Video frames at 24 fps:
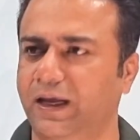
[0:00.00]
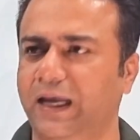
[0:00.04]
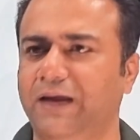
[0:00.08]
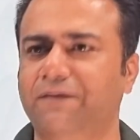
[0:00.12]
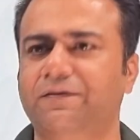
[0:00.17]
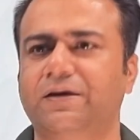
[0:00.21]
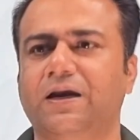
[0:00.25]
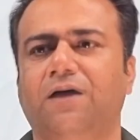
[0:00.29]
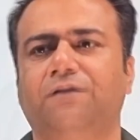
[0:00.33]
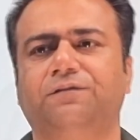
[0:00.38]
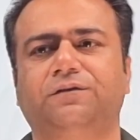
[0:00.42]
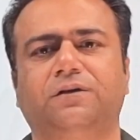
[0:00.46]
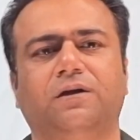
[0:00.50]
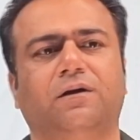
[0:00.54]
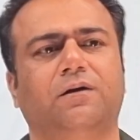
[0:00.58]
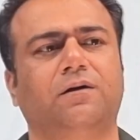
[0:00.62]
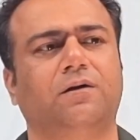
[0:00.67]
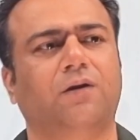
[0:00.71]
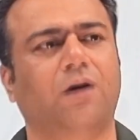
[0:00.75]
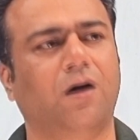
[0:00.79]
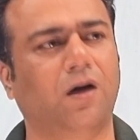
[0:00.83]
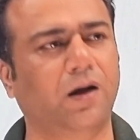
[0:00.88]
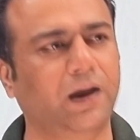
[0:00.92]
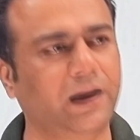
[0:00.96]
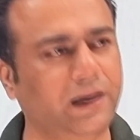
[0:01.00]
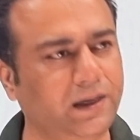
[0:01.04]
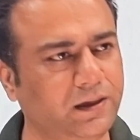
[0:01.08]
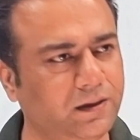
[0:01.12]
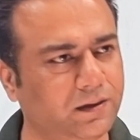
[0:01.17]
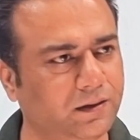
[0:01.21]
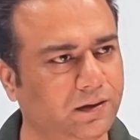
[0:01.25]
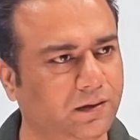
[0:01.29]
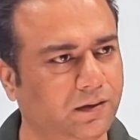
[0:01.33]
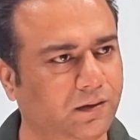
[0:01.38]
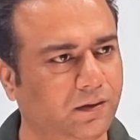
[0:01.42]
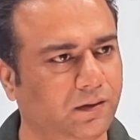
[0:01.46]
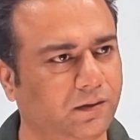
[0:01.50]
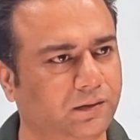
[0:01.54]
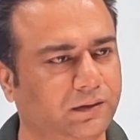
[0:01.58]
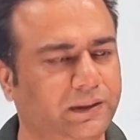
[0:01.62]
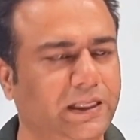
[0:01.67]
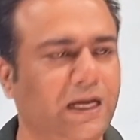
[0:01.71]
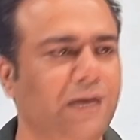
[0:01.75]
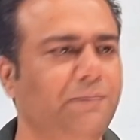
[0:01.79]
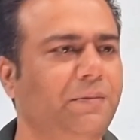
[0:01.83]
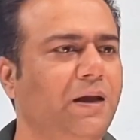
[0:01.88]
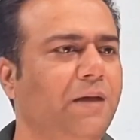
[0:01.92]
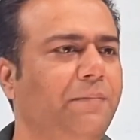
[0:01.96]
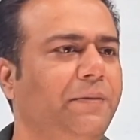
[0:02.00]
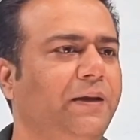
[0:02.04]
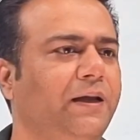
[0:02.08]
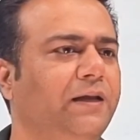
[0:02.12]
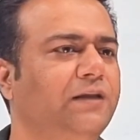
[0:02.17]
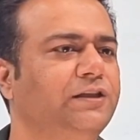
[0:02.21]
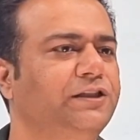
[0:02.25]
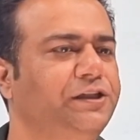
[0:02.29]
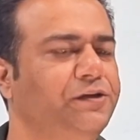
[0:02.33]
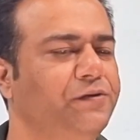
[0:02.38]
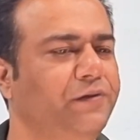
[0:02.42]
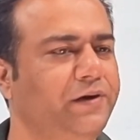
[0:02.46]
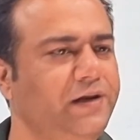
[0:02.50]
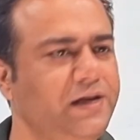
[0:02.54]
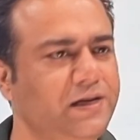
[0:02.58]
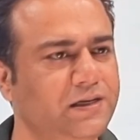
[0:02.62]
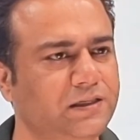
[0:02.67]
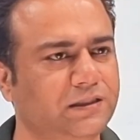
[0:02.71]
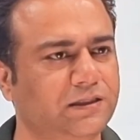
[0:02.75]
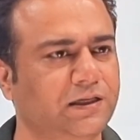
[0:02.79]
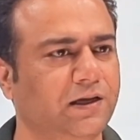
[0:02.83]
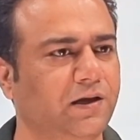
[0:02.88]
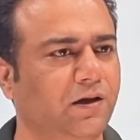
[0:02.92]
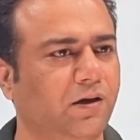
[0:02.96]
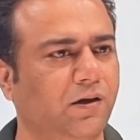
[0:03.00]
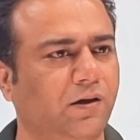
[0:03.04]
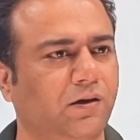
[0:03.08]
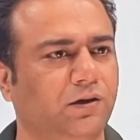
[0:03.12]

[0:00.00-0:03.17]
even after knowing they may be injurious